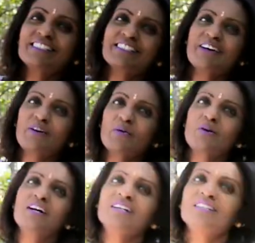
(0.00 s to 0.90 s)

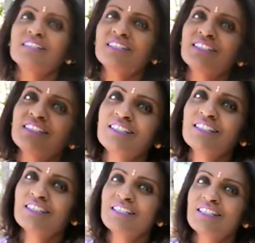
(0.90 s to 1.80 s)
So
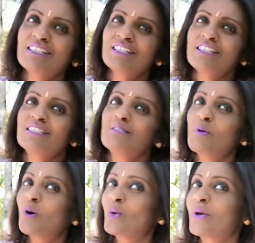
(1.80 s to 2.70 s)

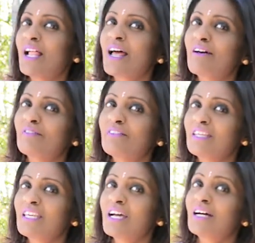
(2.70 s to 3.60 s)
tomorrow we'll have
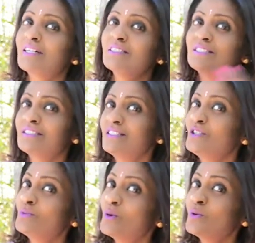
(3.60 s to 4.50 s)
the
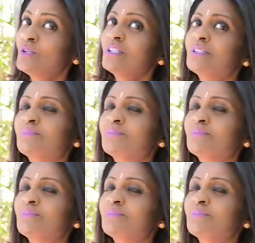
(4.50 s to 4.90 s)
new moon.